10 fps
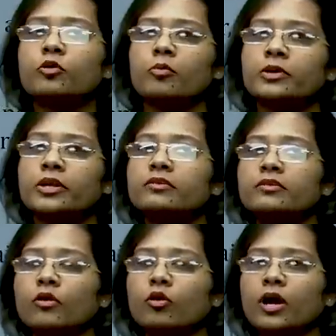
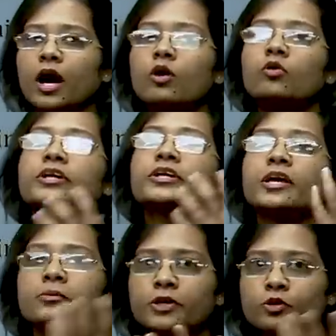prominence or how it
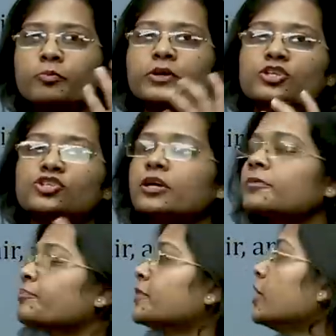came into picture.